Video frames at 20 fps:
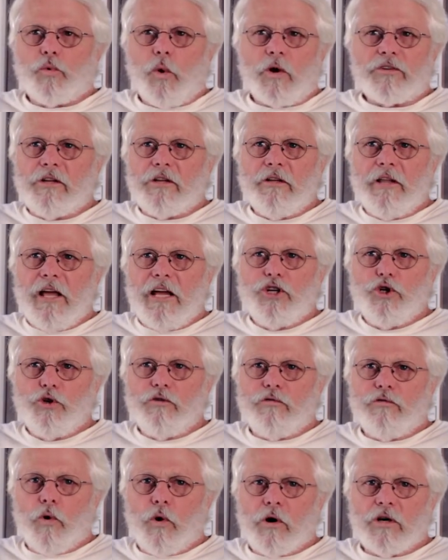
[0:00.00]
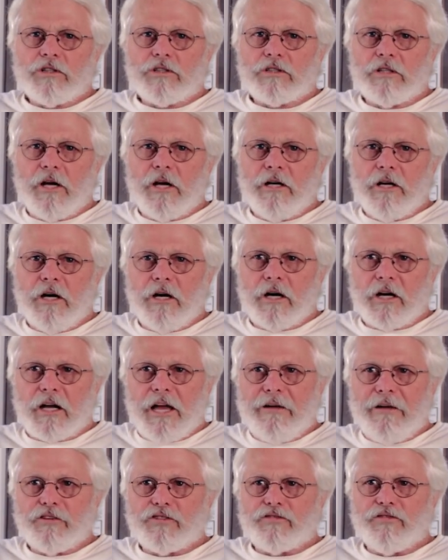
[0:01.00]
What did they do for us? They
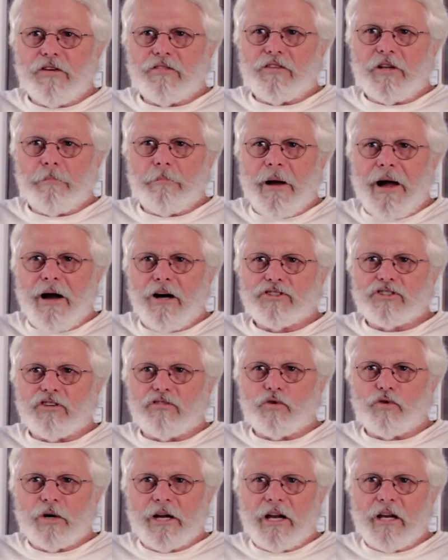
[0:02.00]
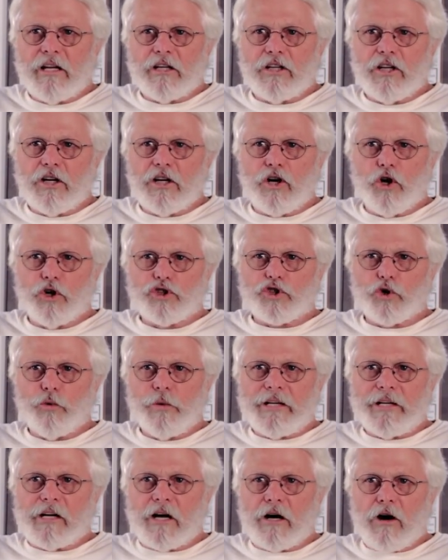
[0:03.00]
gave us 50 pounds of really good Costa
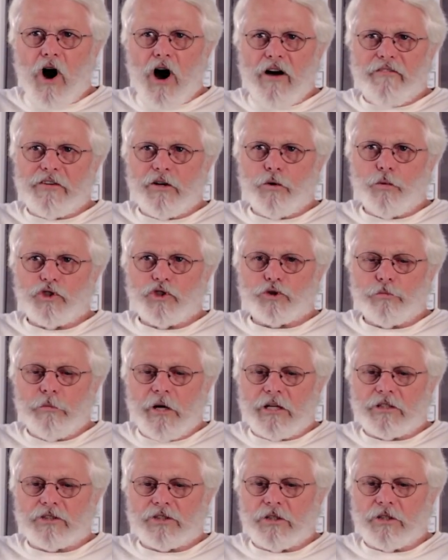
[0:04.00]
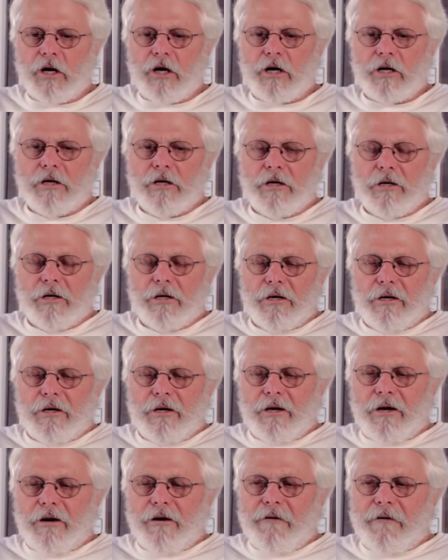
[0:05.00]
Rican coffee, which makes a
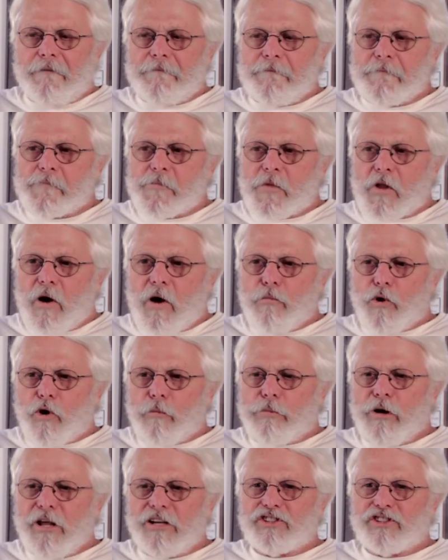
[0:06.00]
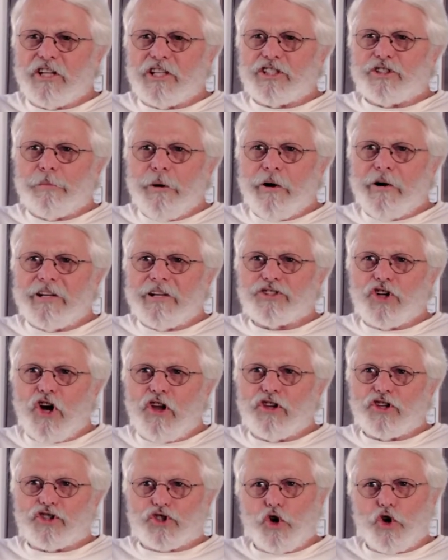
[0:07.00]
more pleasant experience
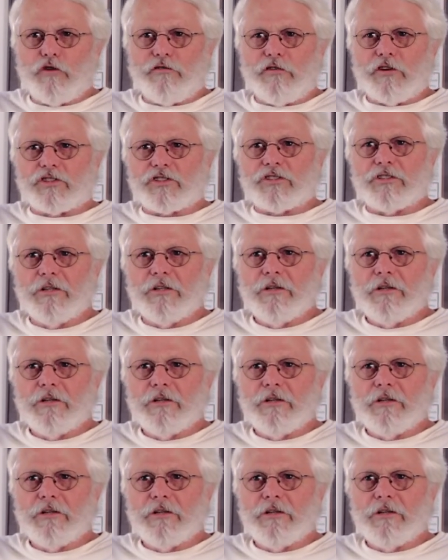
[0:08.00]
on the surface.